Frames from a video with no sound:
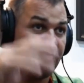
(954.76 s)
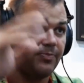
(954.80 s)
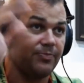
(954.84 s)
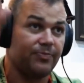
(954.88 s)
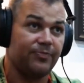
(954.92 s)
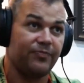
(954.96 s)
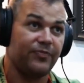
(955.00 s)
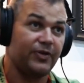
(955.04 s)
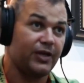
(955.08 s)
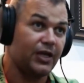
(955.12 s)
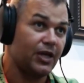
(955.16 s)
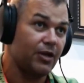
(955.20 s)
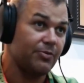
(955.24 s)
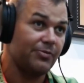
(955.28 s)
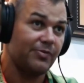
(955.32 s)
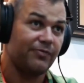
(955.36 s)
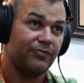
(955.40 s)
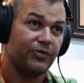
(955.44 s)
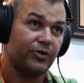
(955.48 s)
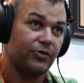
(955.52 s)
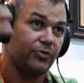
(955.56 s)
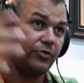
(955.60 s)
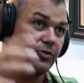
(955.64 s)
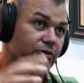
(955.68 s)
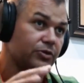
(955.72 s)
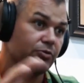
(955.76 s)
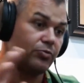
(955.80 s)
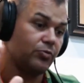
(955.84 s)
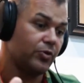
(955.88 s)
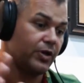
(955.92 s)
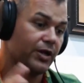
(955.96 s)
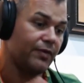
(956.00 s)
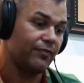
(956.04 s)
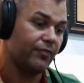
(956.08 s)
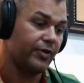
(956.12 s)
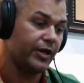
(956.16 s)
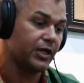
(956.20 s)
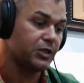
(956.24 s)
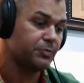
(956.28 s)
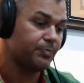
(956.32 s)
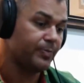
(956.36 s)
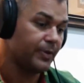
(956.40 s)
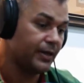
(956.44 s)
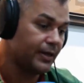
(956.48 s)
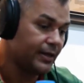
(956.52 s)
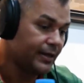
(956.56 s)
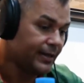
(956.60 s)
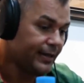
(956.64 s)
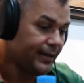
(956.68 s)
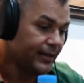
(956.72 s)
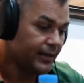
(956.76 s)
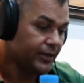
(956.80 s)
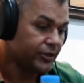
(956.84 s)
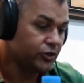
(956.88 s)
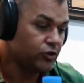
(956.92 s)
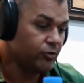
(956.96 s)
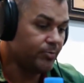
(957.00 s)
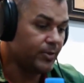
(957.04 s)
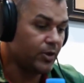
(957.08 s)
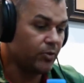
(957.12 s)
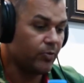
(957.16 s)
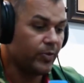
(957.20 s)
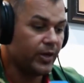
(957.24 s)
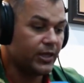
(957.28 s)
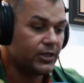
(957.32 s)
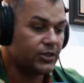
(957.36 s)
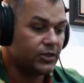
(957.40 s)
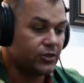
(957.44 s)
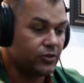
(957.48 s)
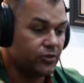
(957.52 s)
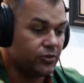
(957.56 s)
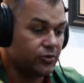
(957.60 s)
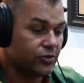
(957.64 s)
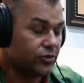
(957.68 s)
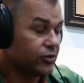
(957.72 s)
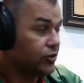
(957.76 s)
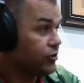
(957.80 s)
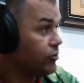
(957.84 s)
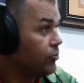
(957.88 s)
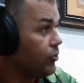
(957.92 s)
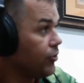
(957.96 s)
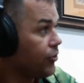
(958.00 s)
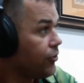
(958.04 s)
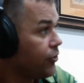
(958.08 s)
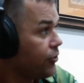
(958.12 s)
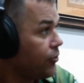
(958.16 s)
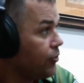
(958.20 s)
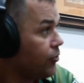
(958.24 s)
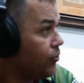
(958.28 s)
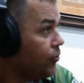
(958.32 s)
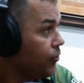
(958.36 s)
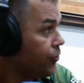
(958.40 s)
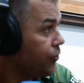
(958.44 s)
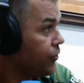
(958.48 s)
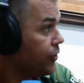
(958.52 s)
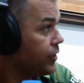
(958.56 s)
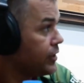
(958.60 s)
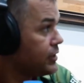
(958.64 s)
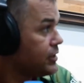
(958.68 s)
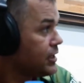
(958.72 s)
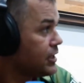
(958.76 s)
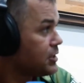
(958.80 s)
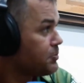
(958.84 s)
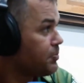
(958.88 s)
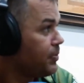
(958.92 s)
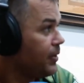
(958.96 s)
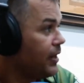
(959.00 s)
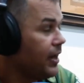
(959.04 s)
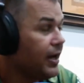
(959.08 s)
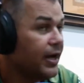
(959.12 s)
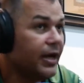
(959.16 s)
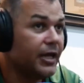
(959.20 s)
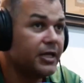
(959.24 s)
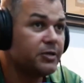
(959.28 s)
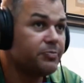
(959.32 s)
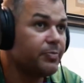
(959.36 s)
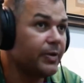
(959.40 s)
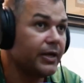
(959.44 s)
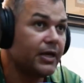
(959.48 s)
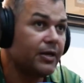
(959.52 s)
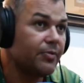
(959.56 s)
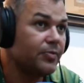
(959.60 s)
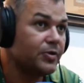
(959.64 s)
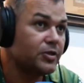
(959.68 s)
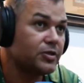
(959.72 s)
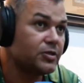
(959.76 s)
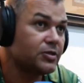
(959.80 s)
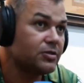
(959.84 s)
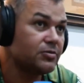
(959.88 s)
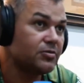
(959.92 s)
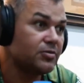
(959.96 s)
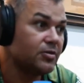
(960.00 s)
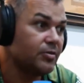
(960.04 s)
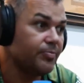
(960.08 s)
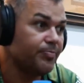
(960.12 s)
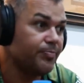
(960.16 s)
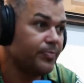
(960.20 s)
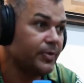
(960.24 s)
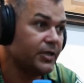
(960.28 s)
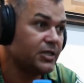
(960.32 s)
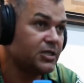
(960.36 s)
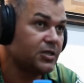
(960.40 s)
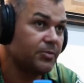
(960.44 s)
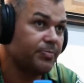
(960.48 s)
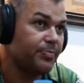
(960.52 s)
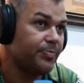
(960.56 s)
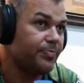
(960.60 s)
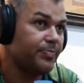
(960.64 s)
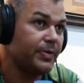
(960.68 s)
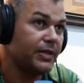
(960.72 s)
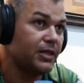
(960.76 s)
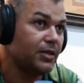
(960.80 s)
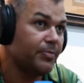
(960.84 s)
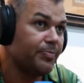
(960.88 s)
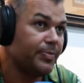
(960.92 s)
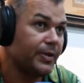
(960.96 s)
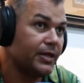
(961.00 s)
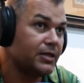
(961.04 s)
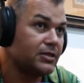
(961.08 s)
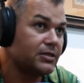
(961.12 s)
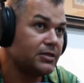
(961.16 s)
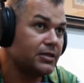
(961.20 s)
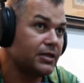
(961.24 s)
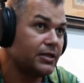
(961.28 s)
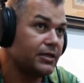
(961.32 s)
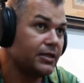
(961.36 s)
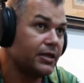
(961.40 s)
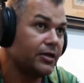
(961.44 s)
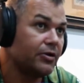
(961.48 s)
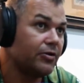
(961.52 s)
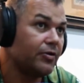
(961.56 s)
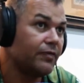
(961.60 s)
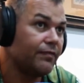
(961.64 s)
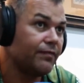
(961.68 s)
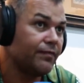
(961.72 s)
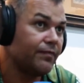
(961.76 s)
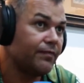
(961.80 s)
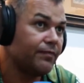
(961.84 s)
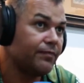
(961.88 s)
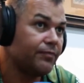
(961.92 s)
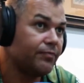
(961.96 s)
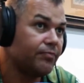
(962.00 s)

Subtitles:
video reviews and whatever else. But it took me a week to do all 36 players. But it's been the best thing that I've